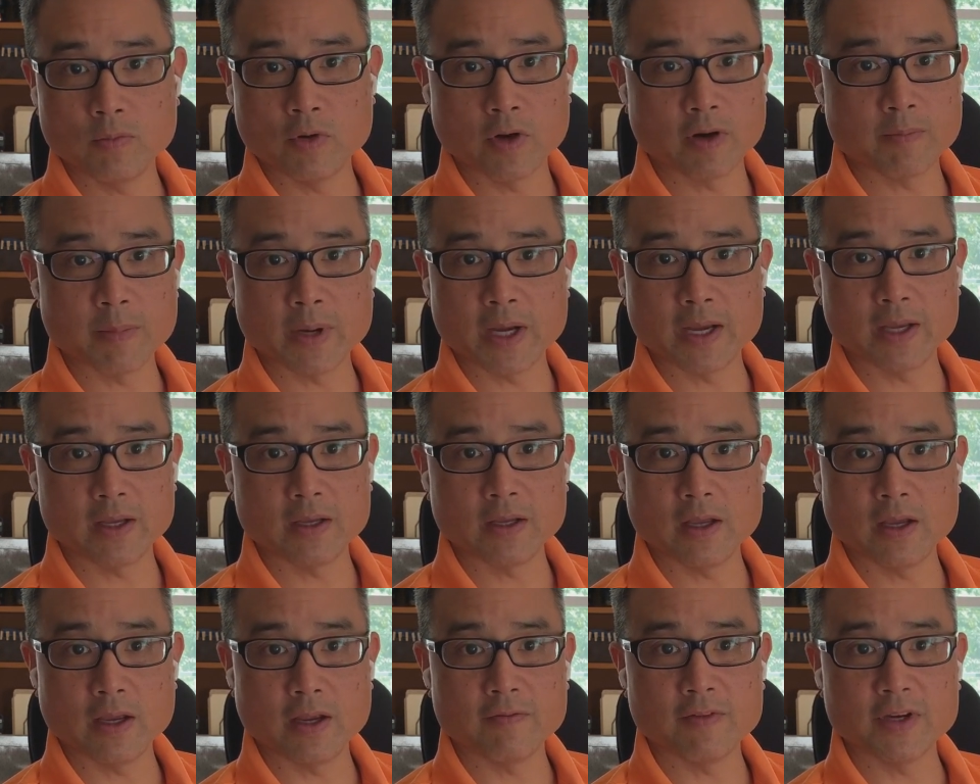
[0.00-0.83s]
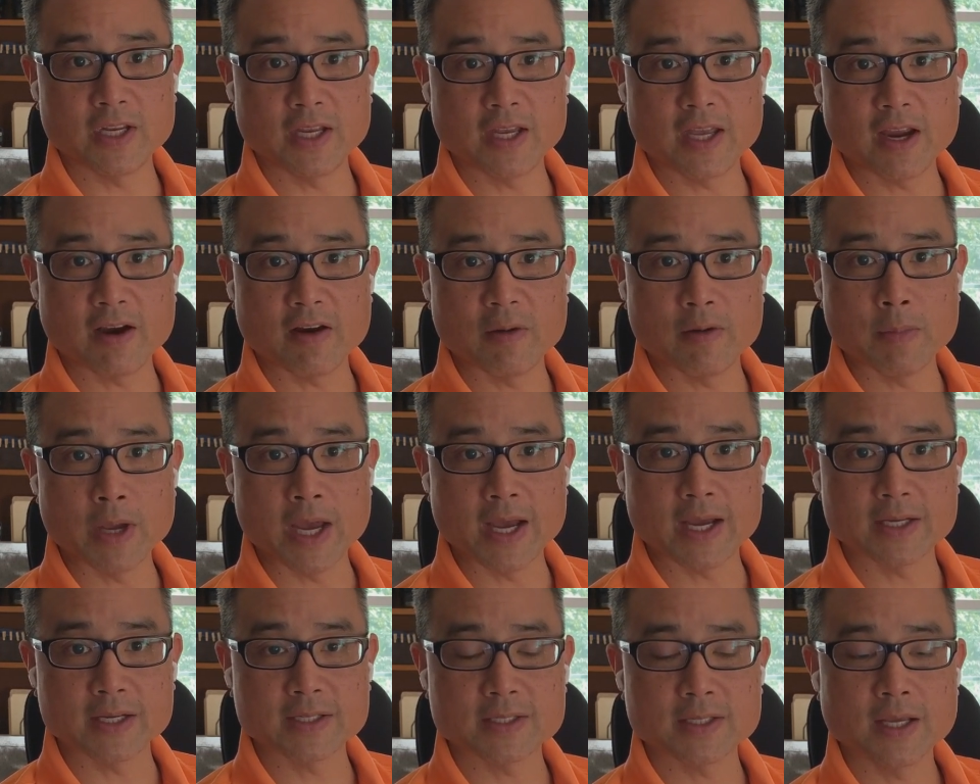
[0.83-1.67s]
one of my everyday carry
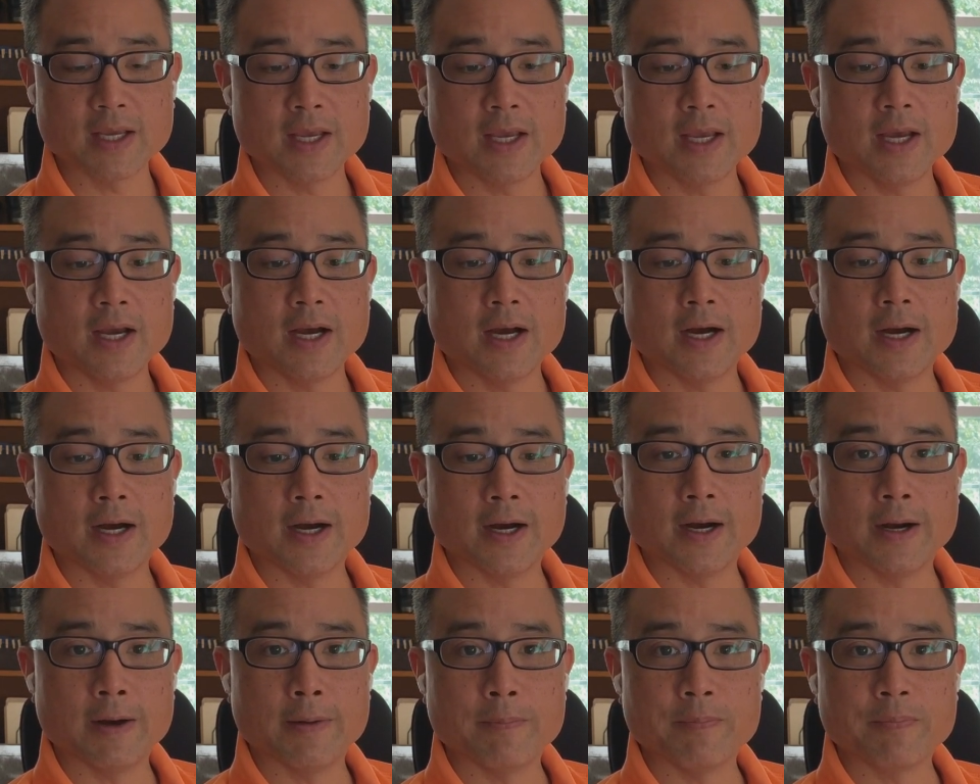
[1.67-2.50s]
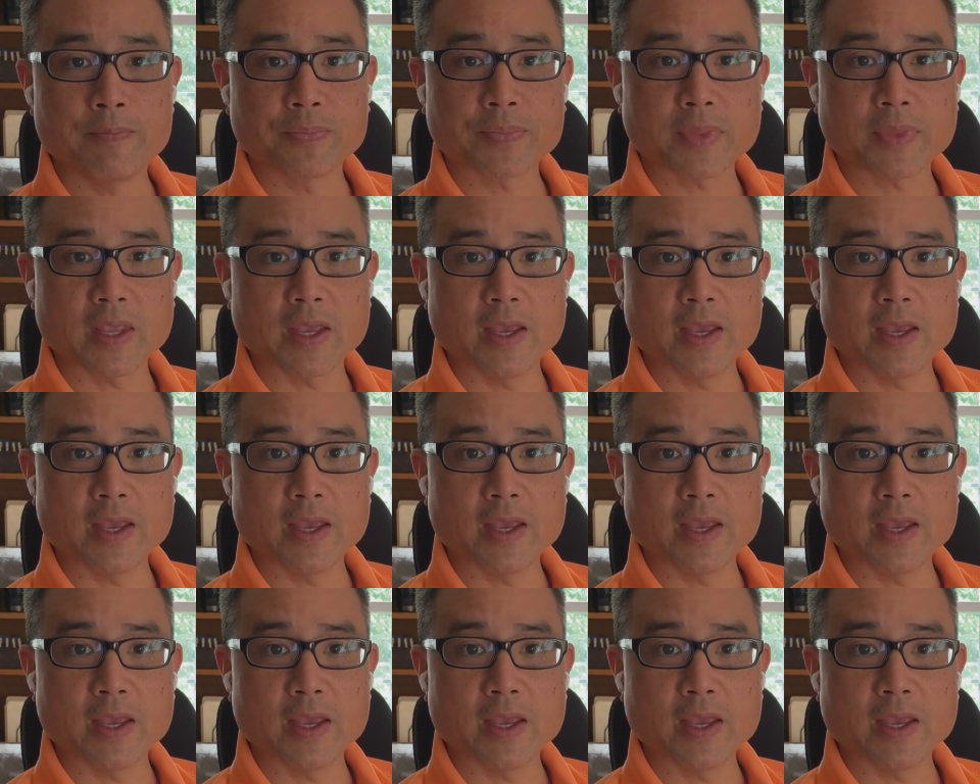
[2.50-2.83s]
bags, um,